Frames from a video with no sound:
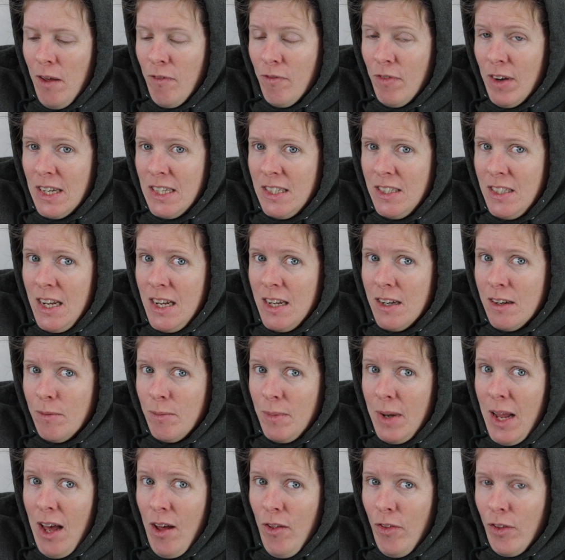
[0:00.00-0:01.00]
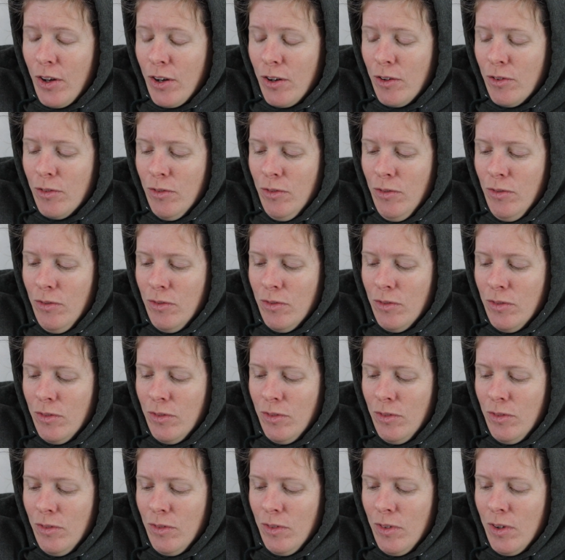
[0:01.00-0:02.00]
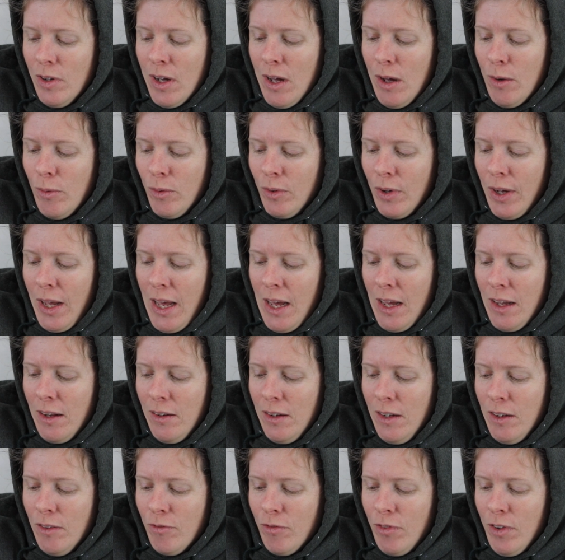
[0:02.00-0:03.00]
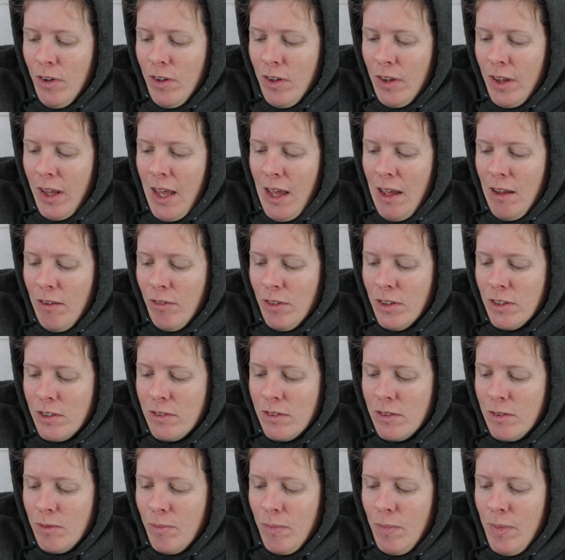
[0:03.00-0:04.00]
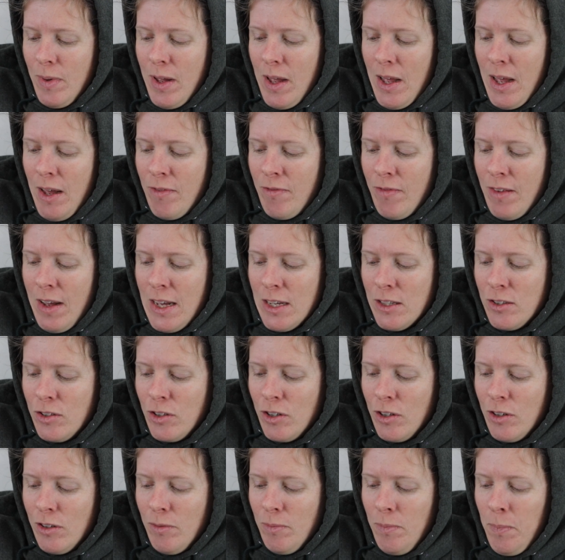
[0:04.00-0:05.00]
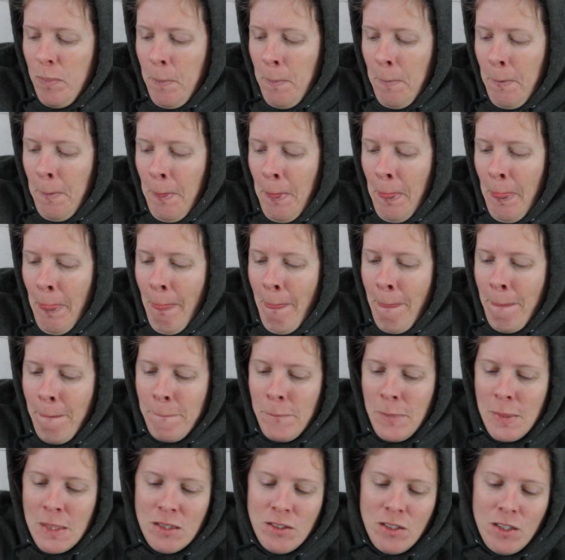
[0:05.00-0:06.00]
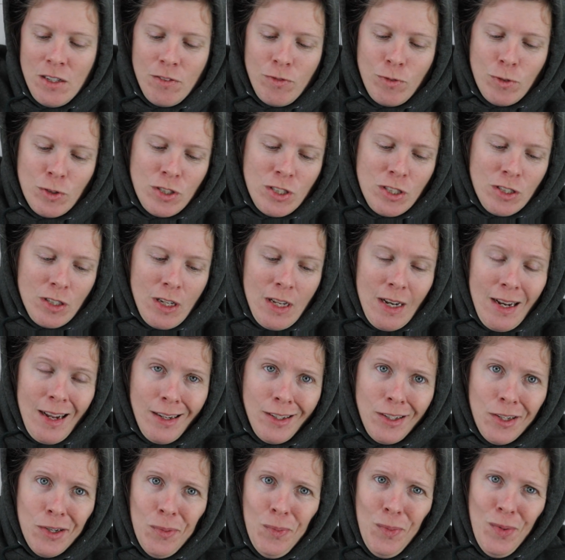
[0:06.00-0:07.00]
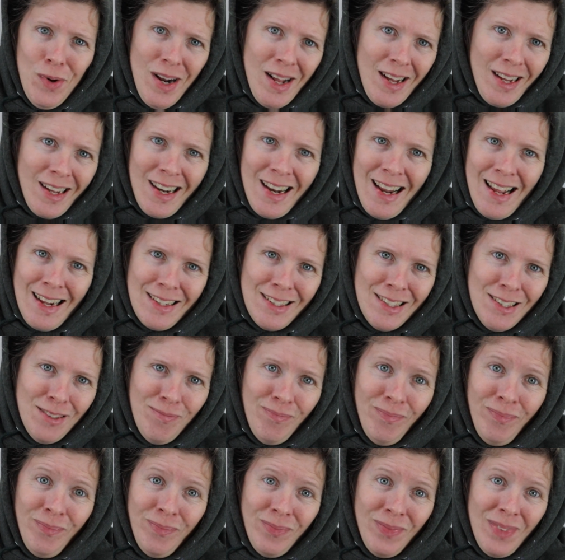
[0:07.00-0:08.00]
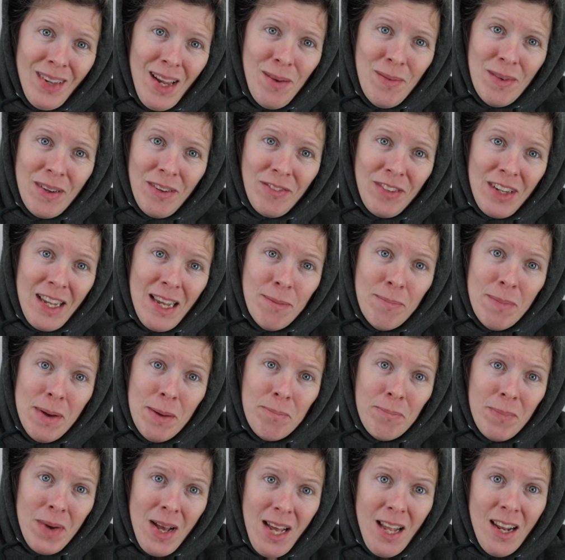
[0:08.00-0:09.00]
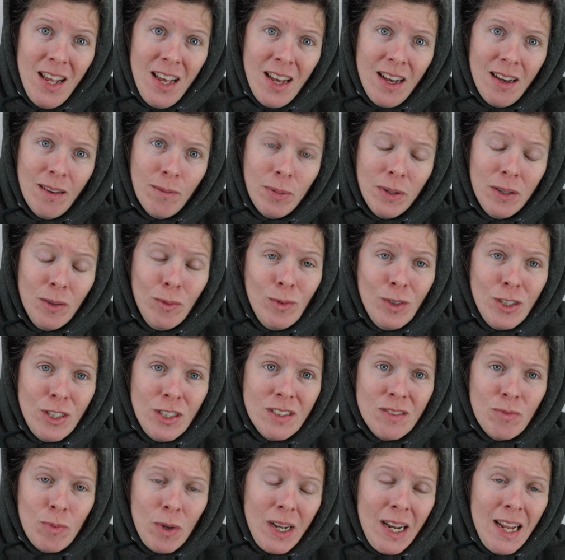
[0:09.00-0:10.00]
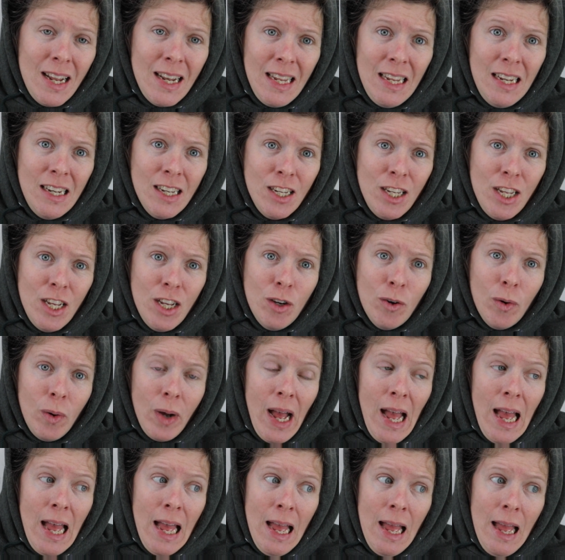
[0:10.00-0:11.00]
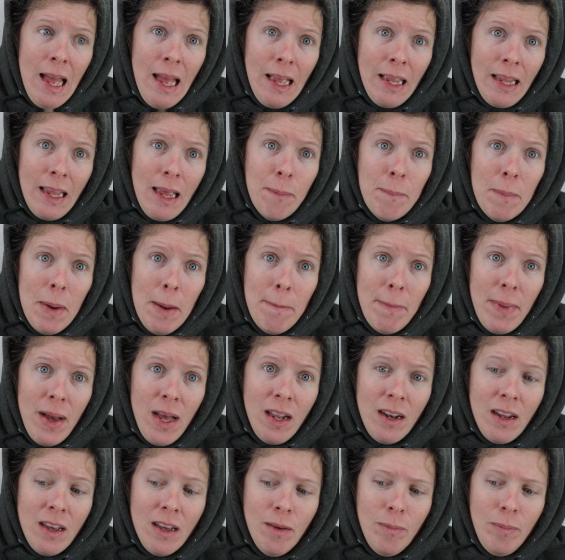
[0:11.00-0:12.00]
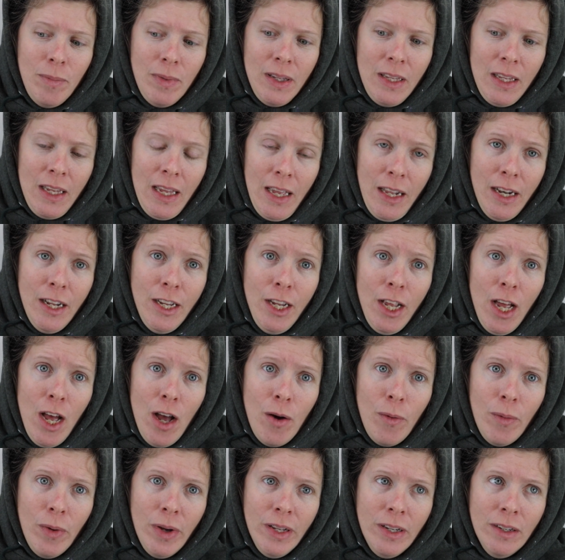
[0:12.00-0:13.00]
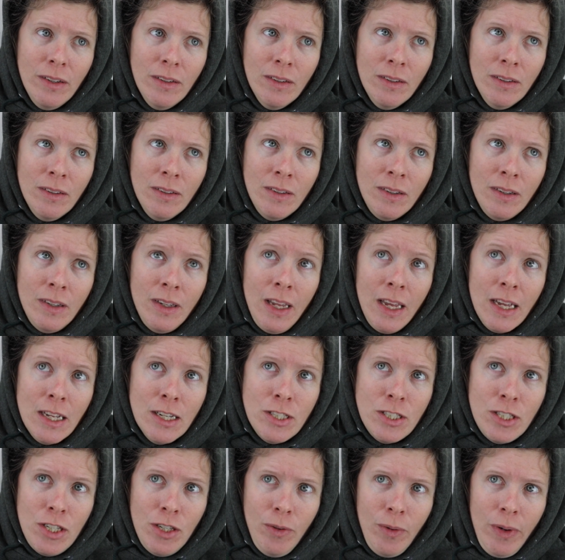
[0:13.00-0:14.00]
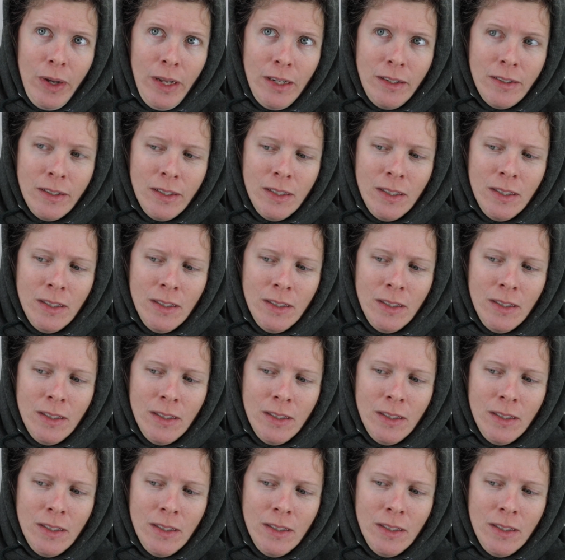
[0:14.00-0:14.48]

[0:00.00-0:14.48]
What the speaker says: If I stand up now though, I will get in front of the canvas faster. Let's see if we're still connected. We're not connected. I'm gonna have to get my butt up, which is what I need to do. Get my butt up, get it going, get to it.